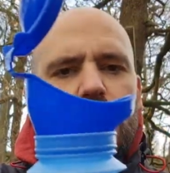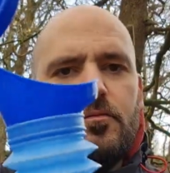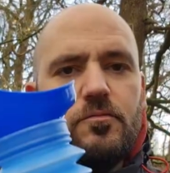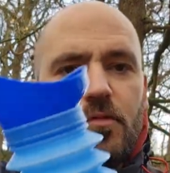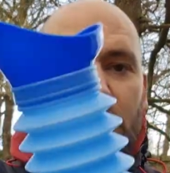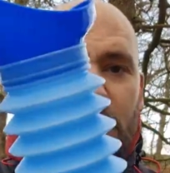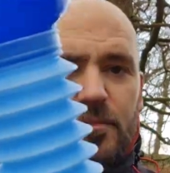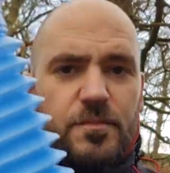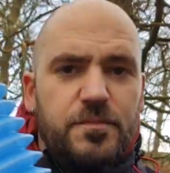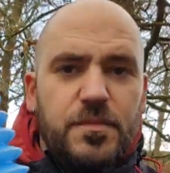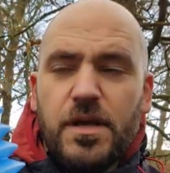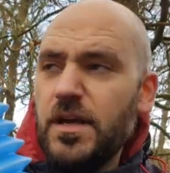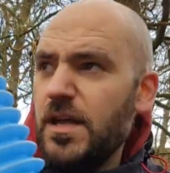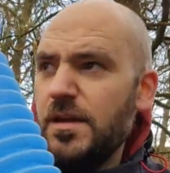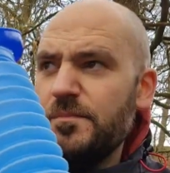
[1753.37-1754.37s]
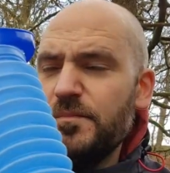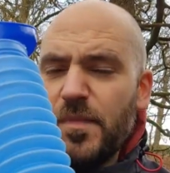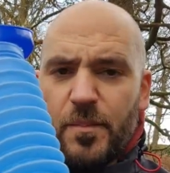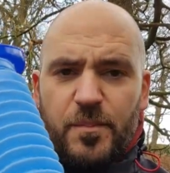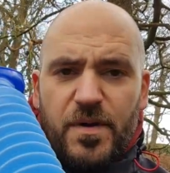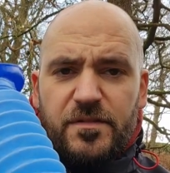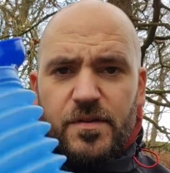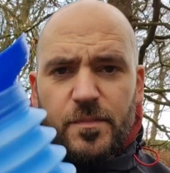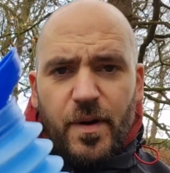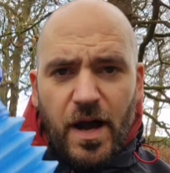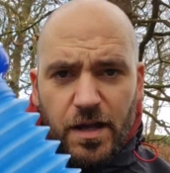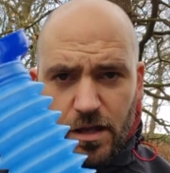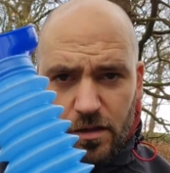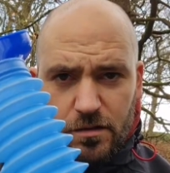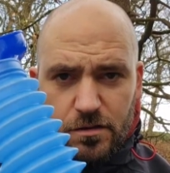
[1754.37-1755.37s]
when I'm in my bivvy
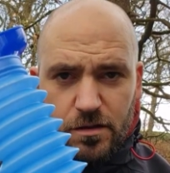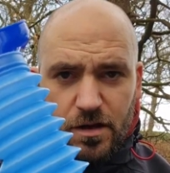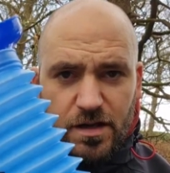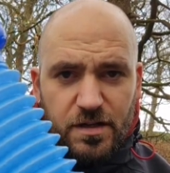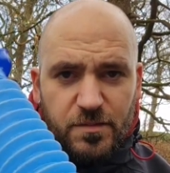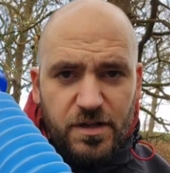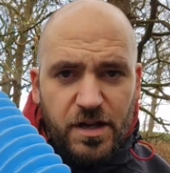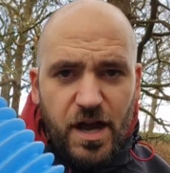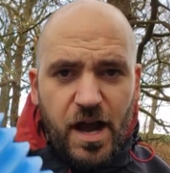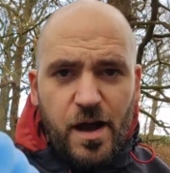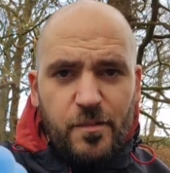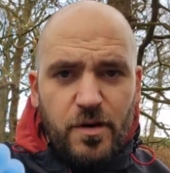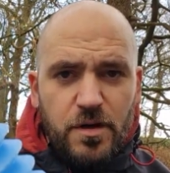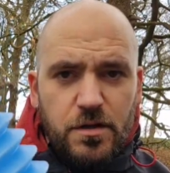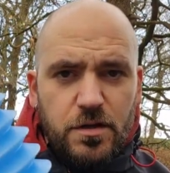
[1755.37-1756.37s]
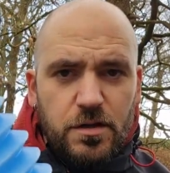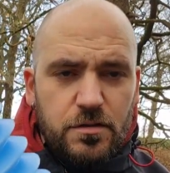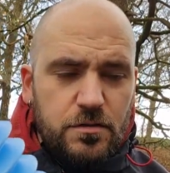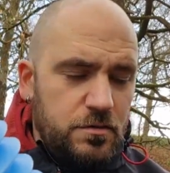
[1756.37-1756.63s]
bag and I'm in a hammock,